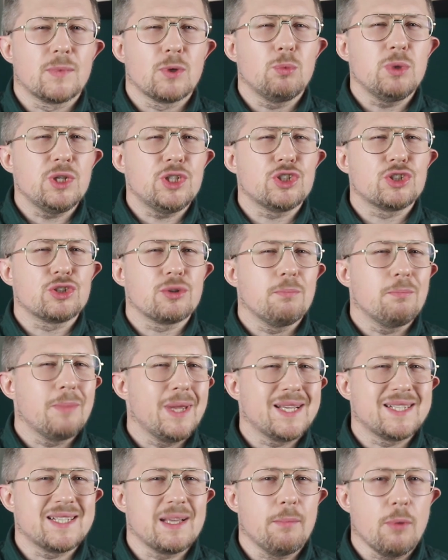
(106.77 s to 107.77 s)
which
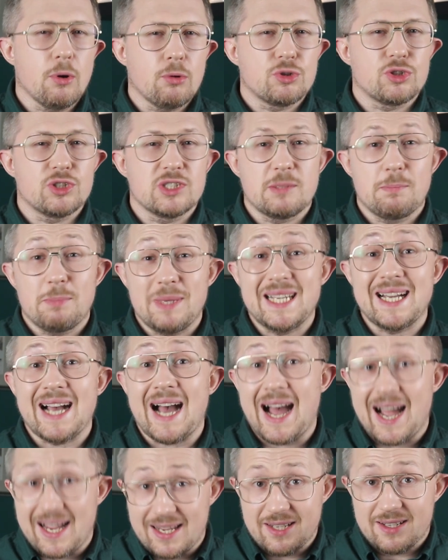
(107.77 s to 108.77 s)
makes emotions peak
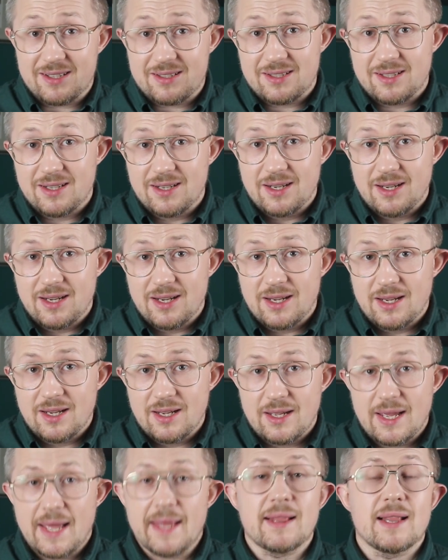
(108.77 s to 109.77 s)
higher
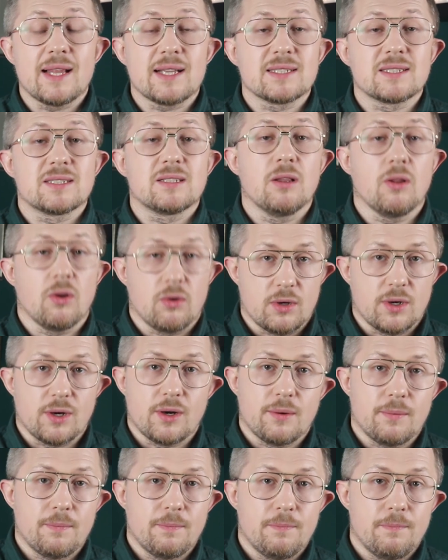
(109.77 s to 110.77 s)
and last
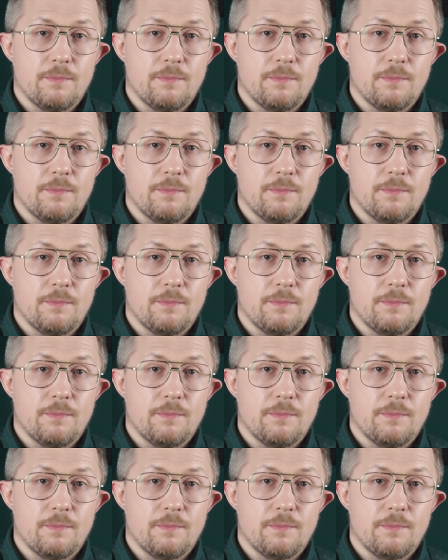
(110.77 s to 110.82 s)
longer.